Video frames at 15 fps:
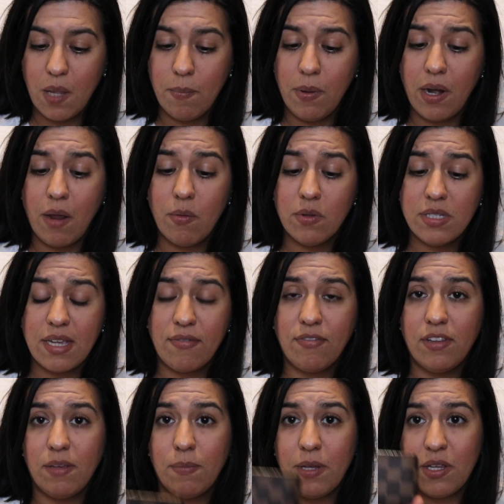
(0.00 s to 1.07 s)
But I will
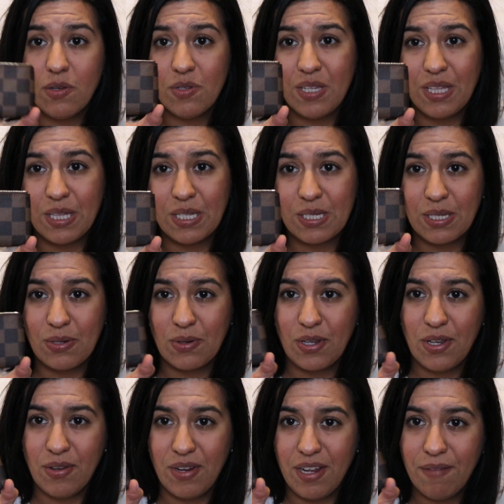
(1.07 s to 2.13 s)
definitely be using this little
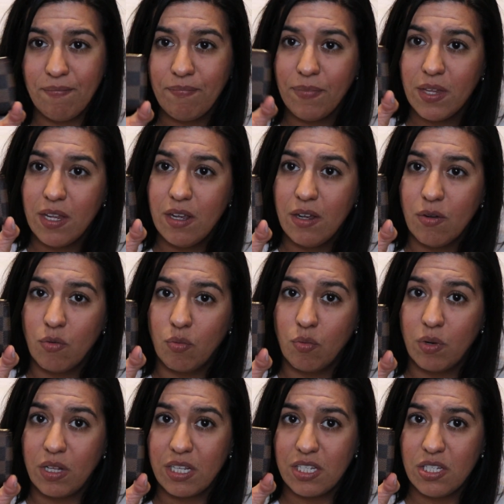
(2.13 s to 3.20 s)
cutie
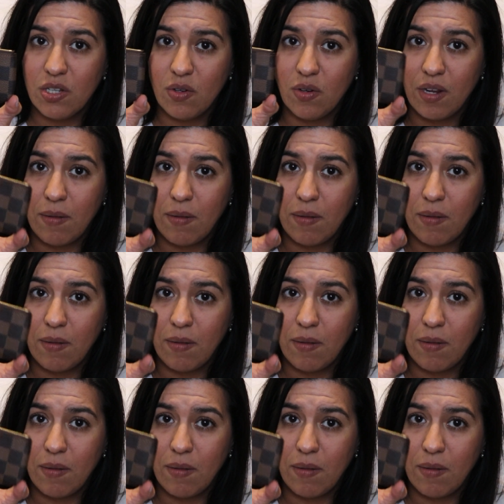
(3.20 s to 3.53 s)
really soon.